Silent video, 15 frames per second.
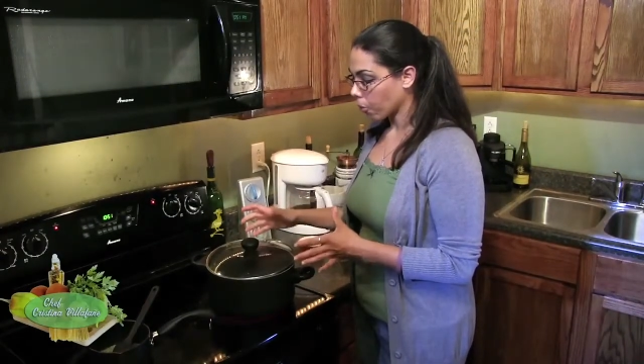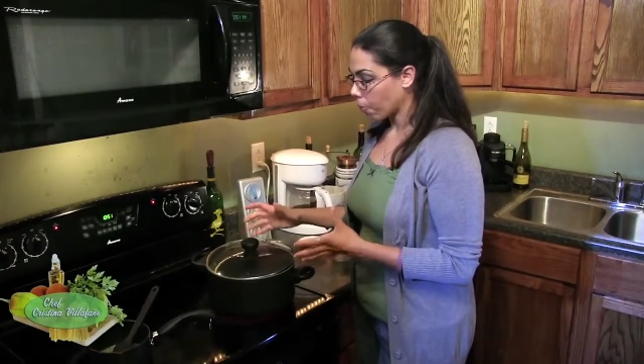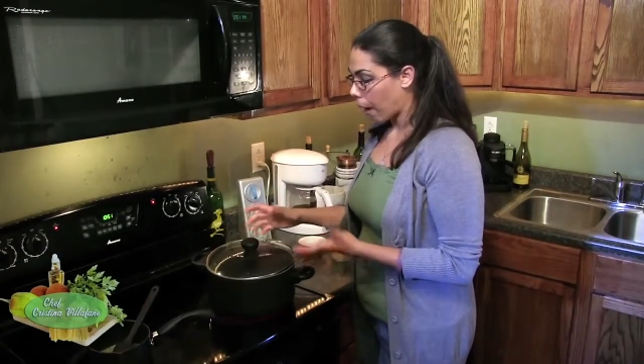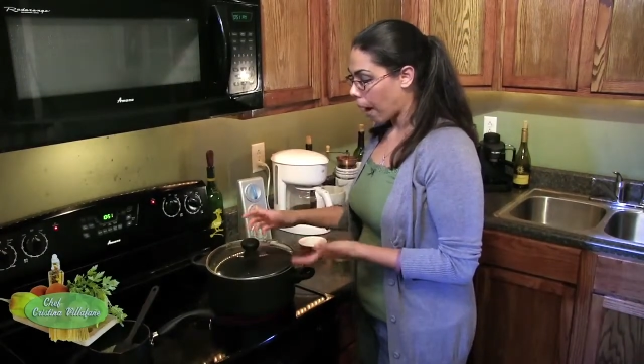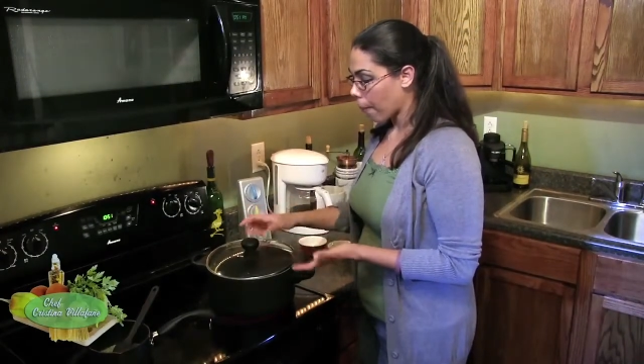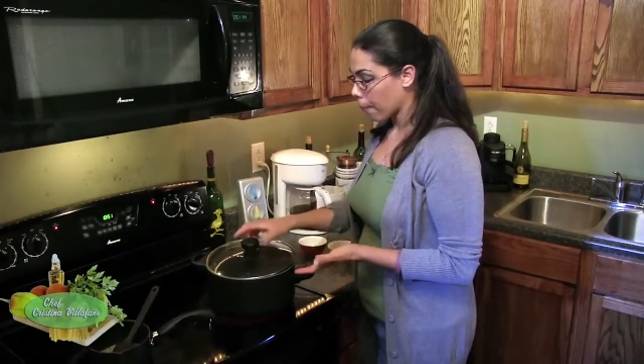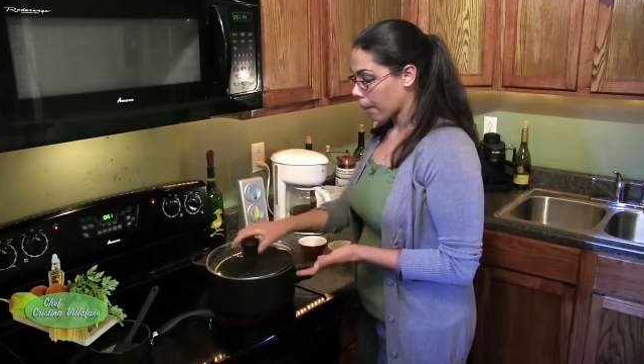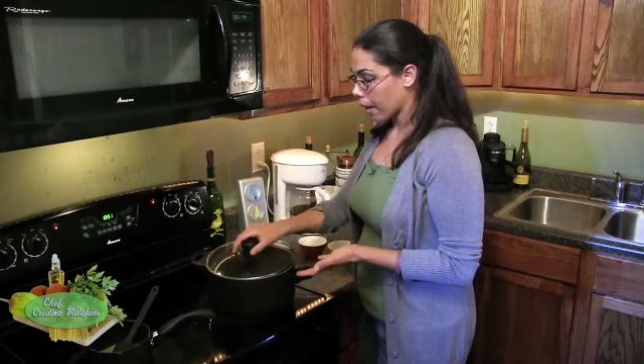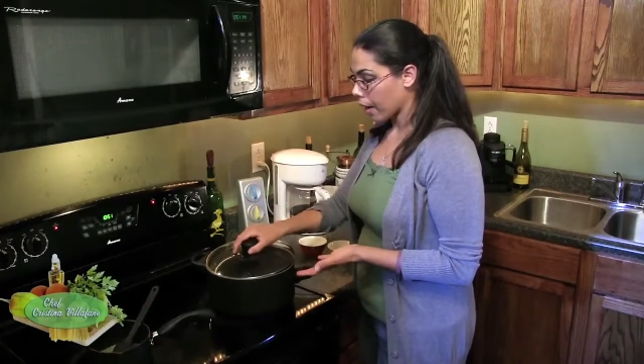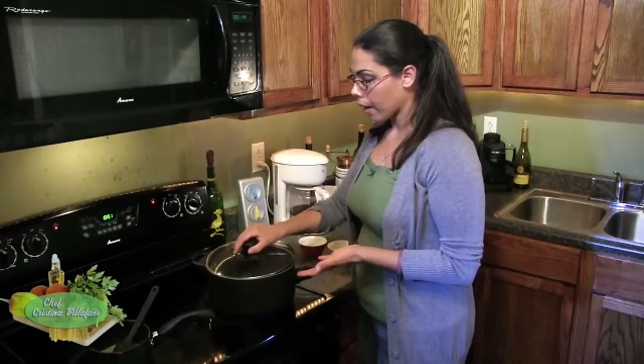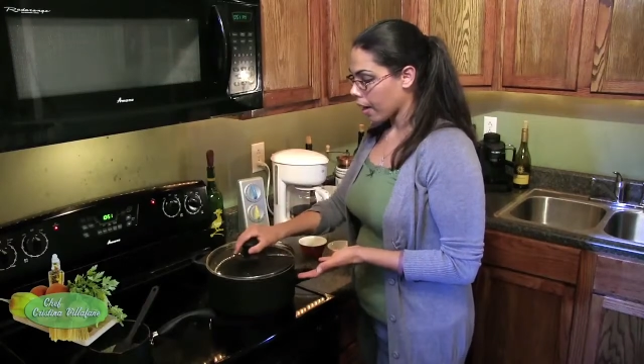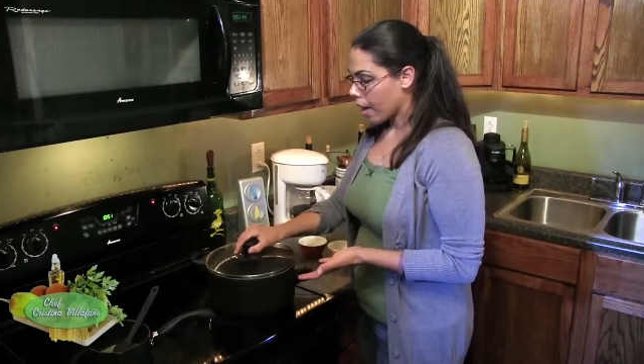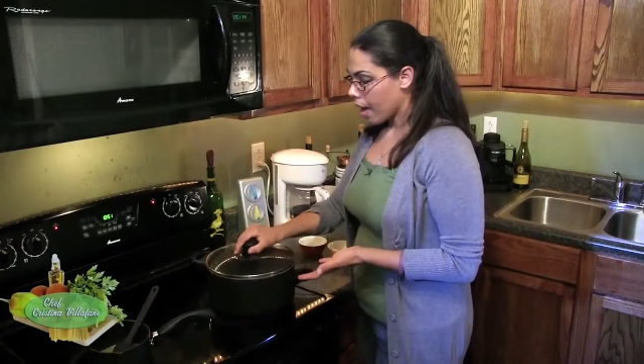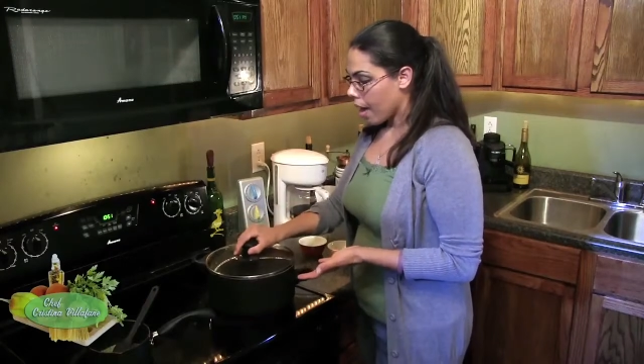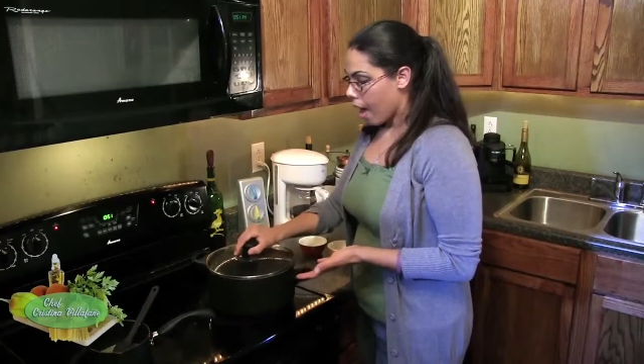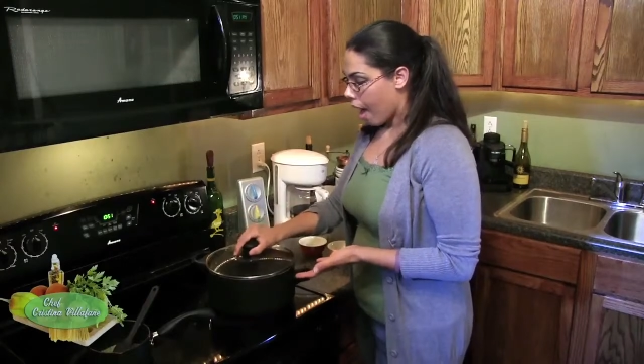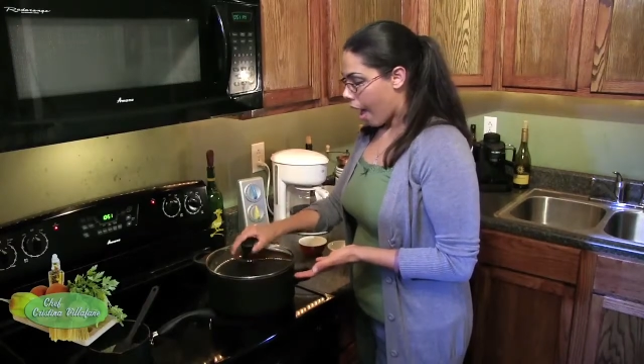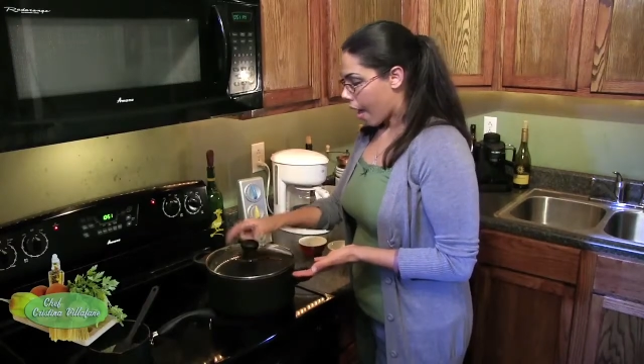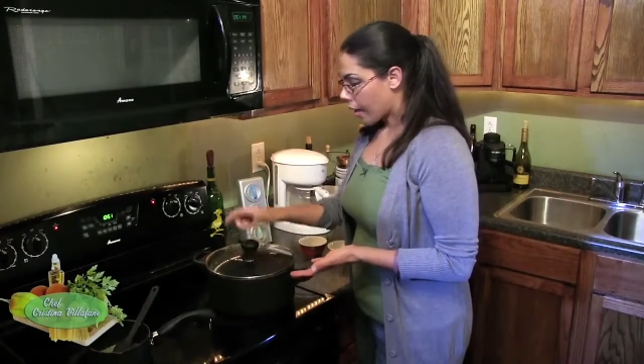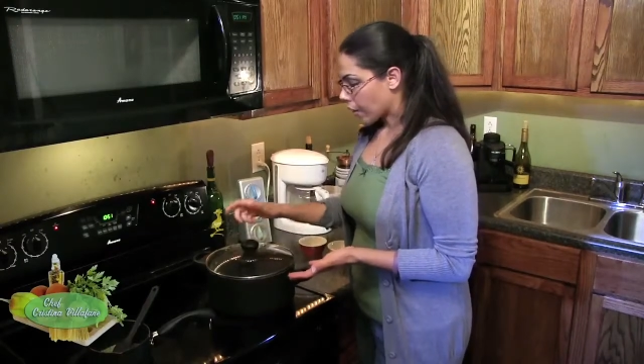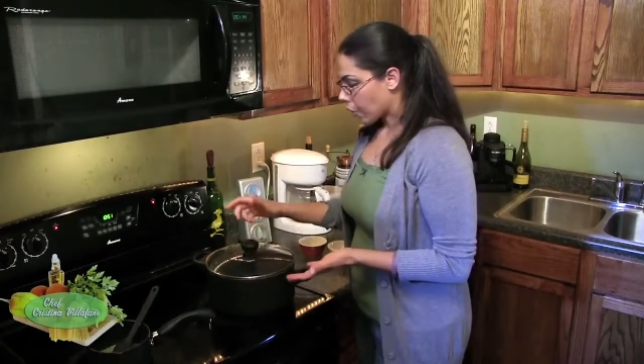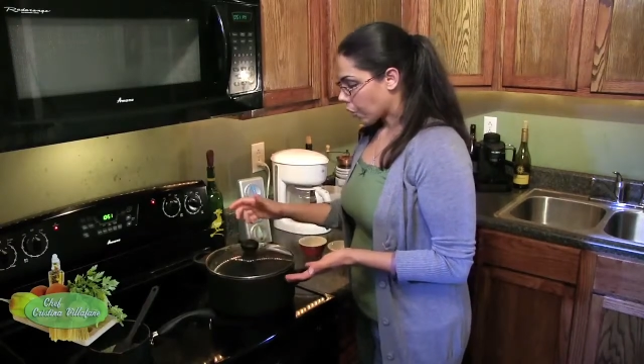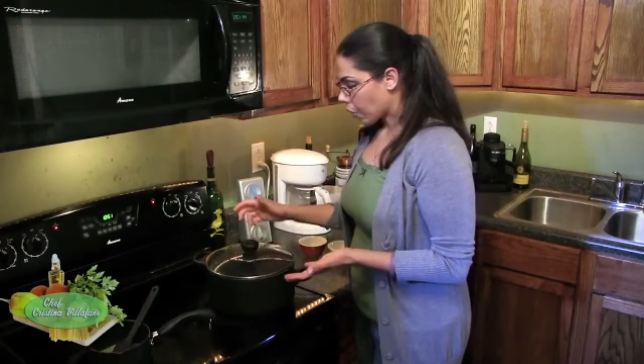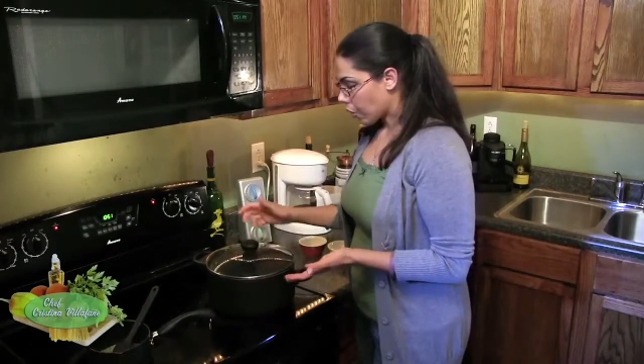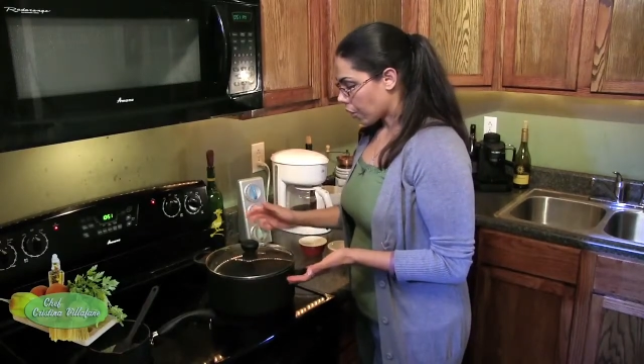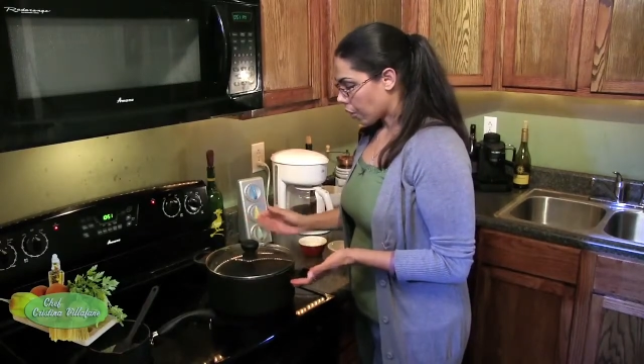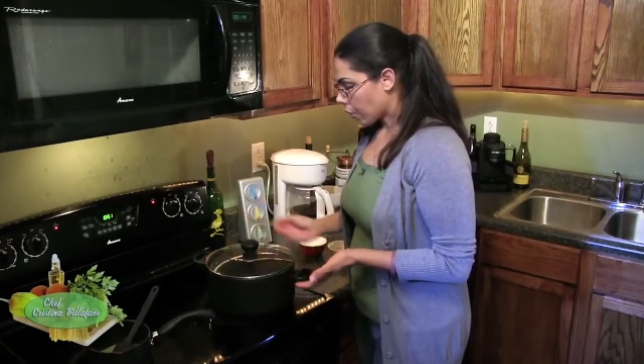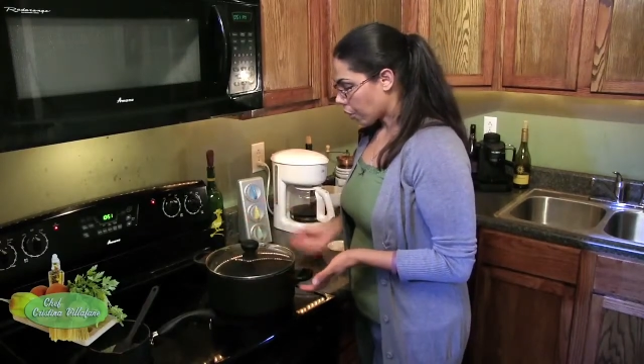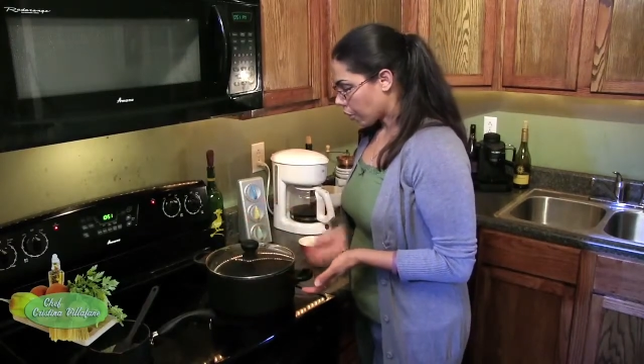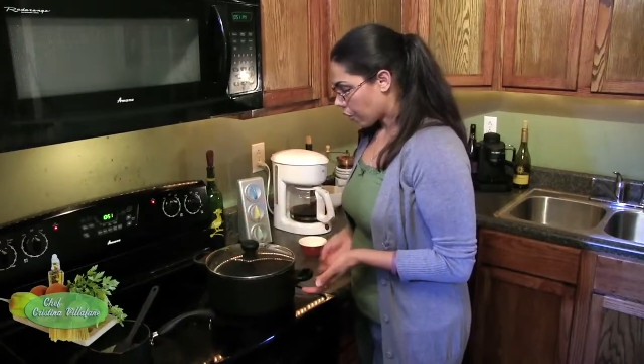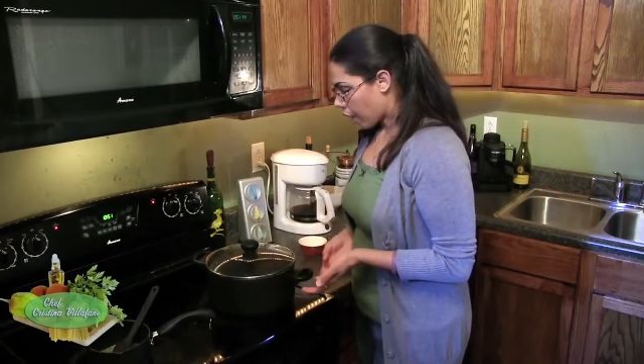popping as the